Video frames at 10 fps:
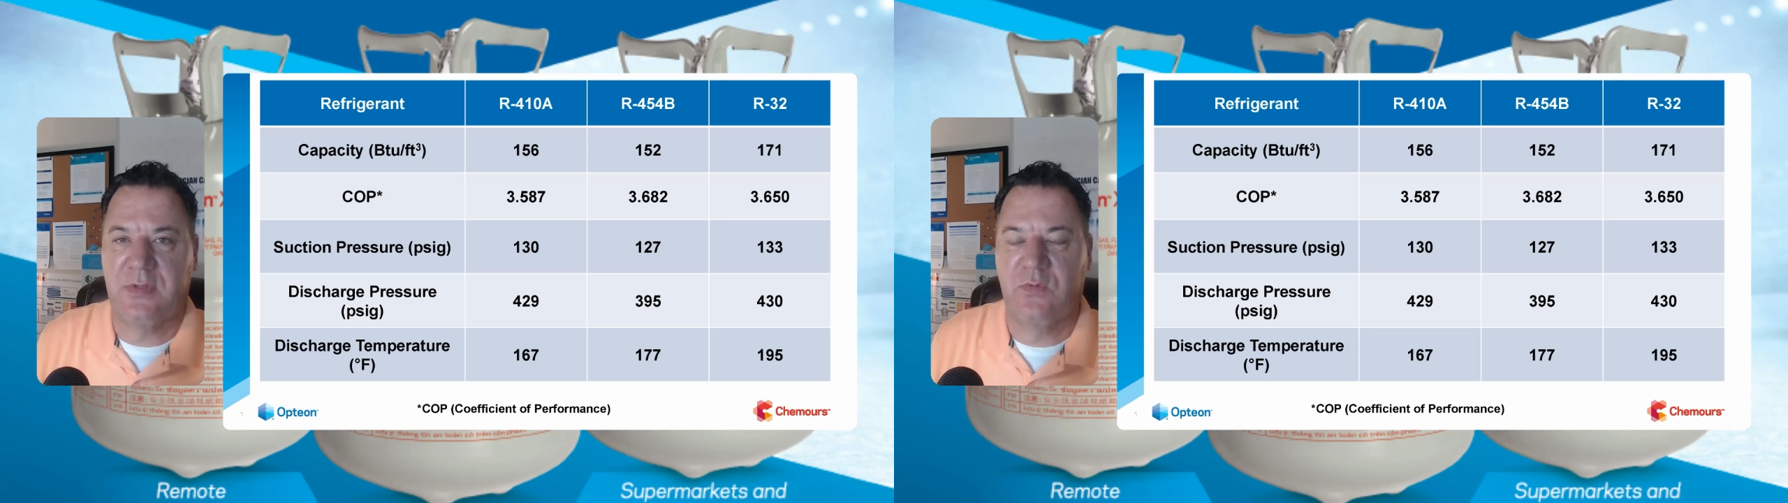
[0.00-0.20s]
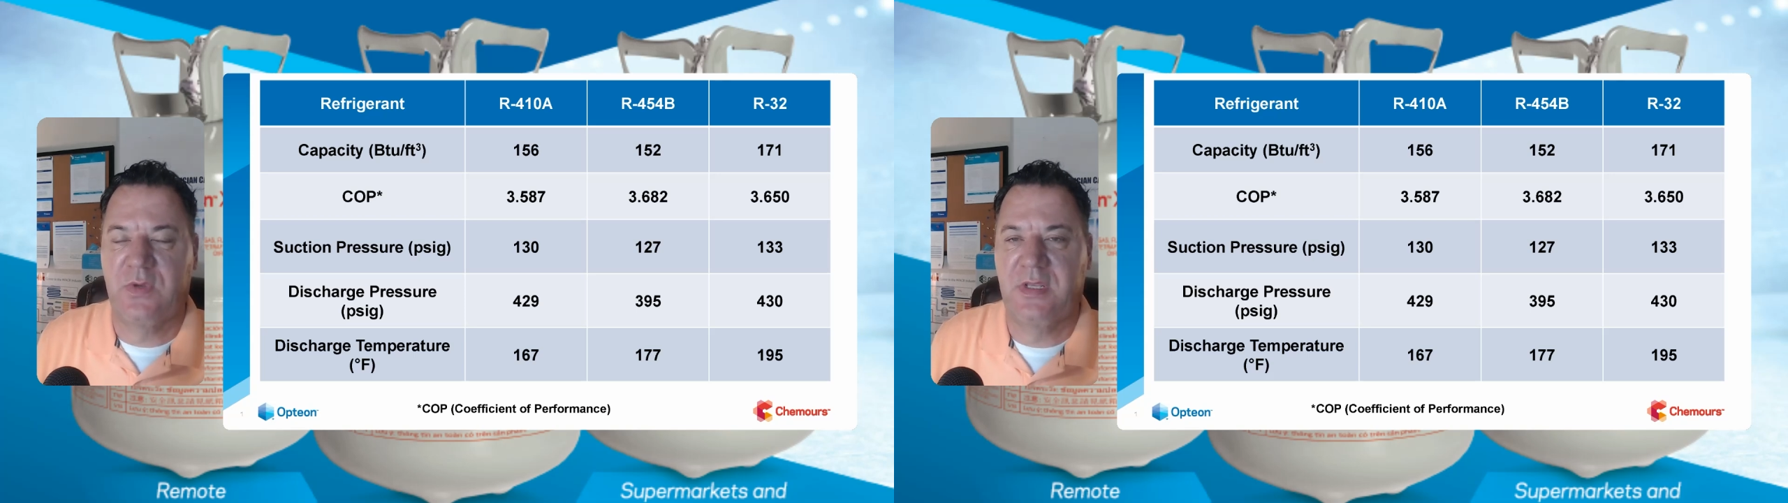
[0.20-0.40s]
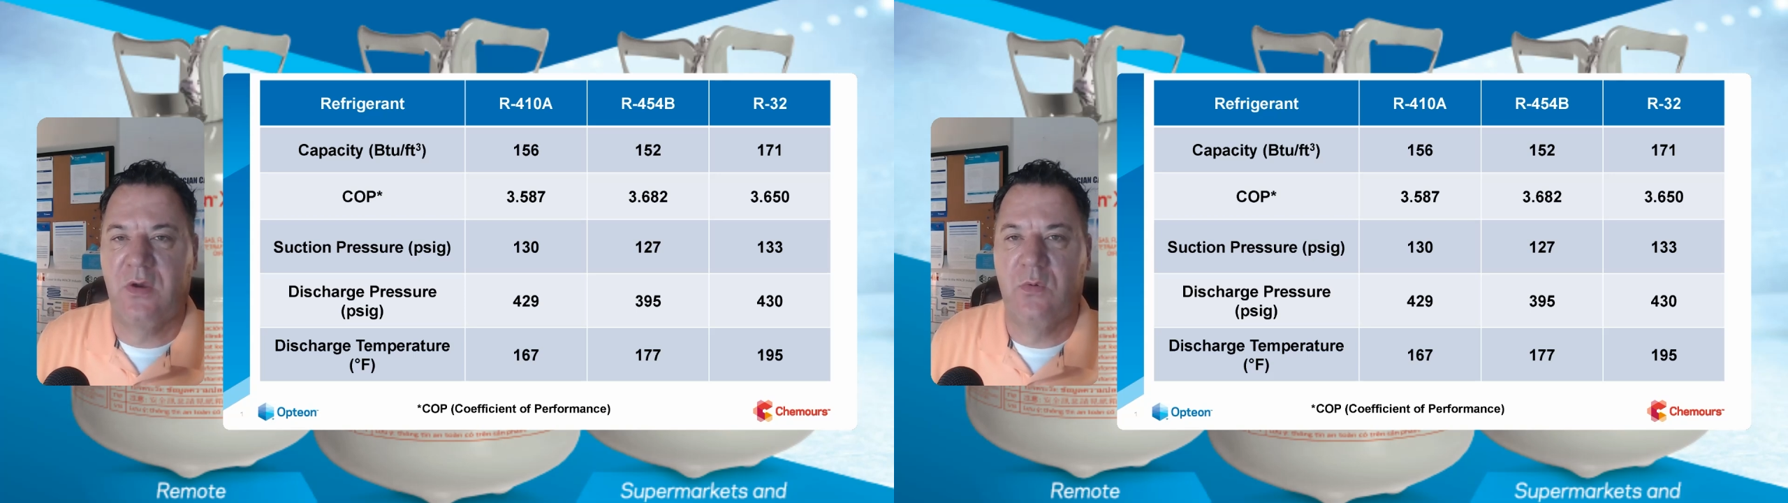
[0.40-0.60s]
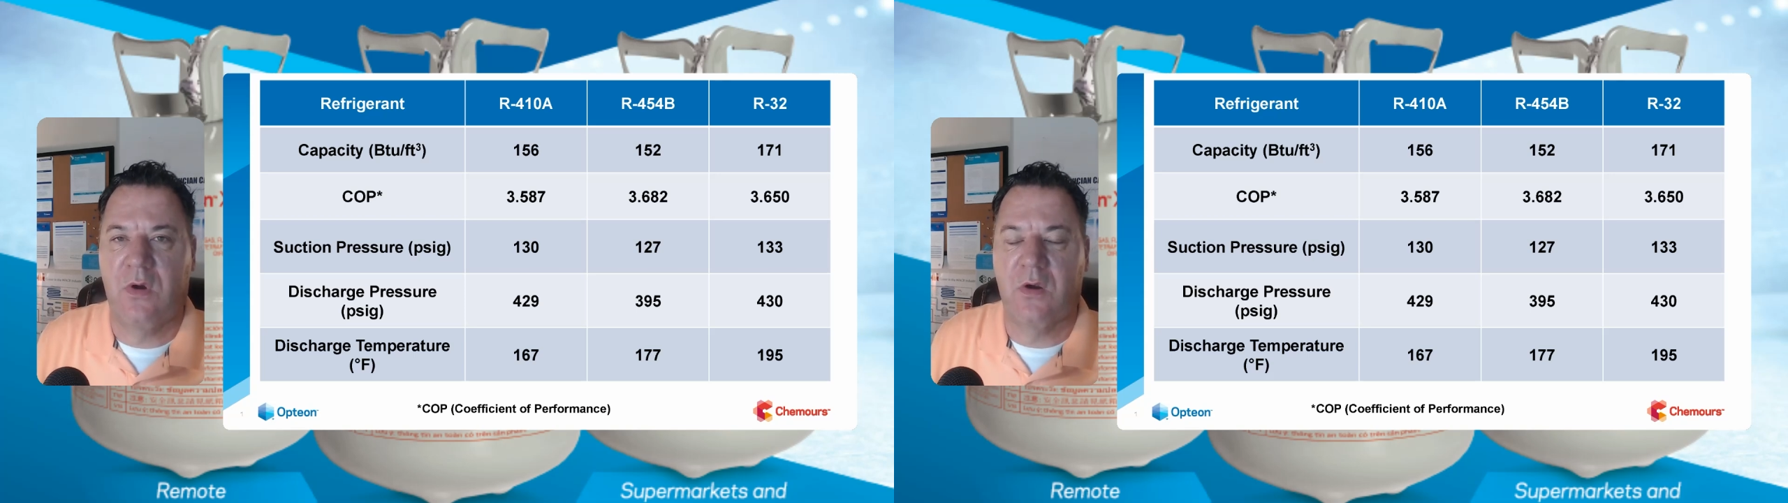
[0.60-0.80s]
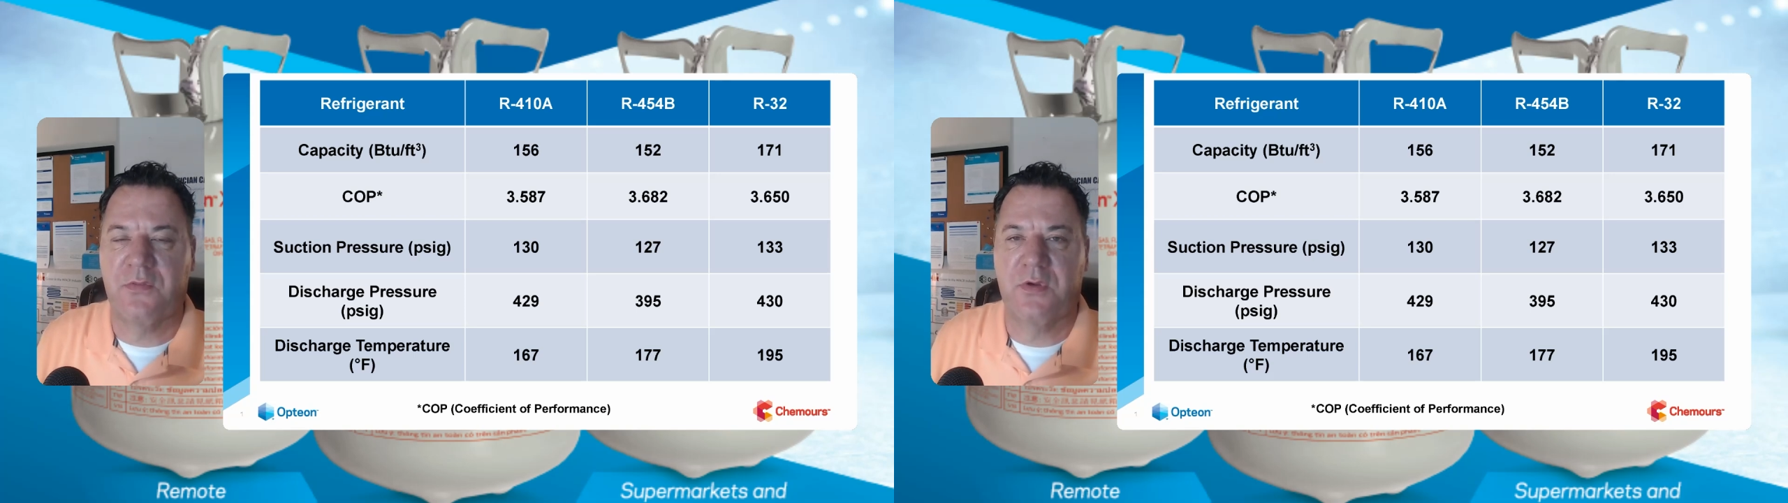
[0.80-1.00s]
and we know
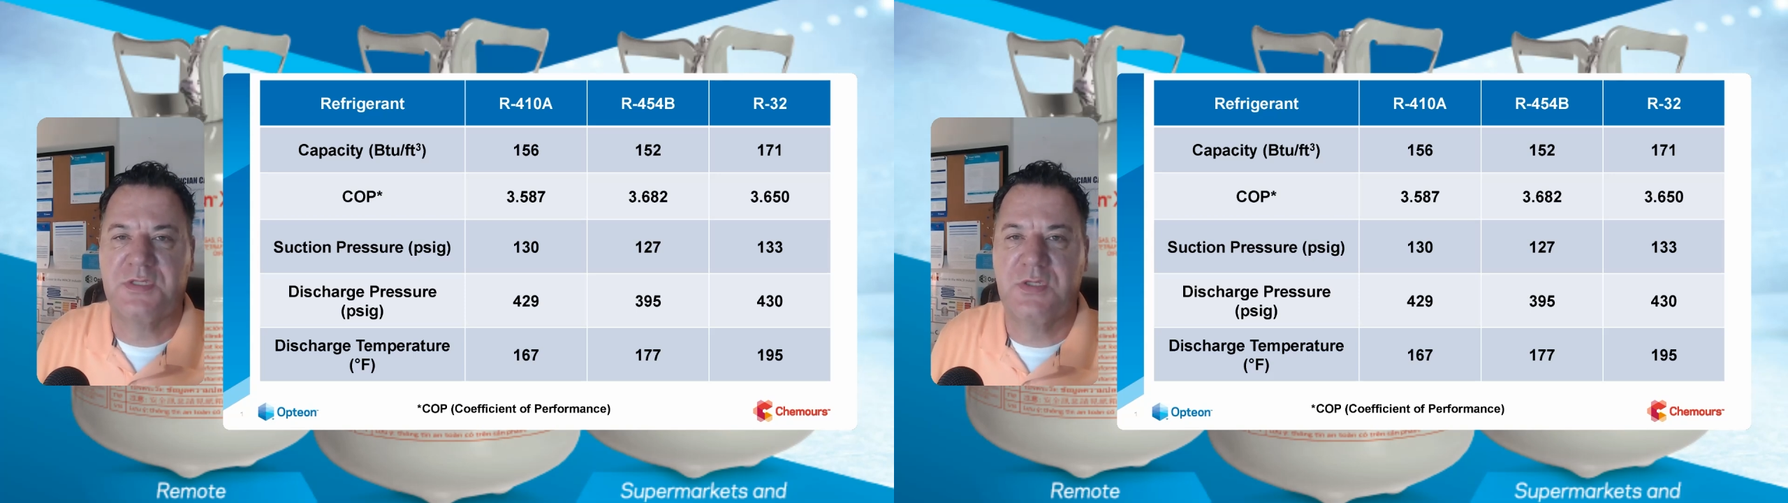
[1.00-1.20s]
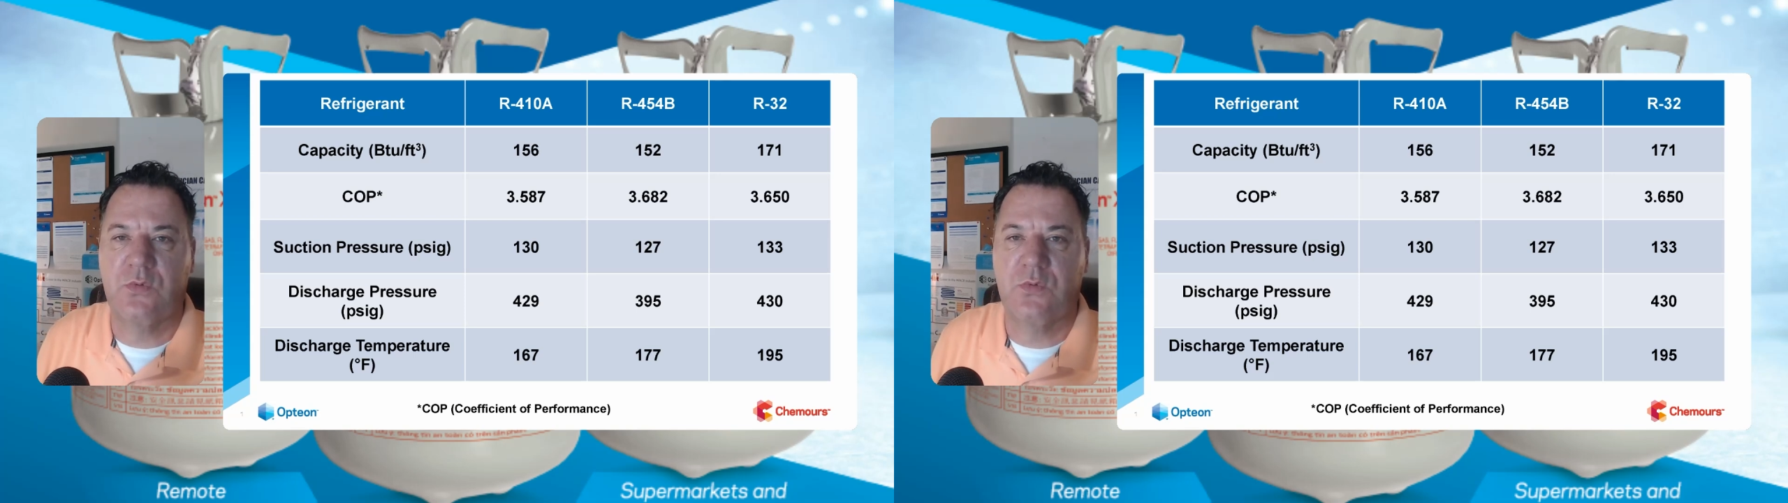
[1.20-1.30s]
R32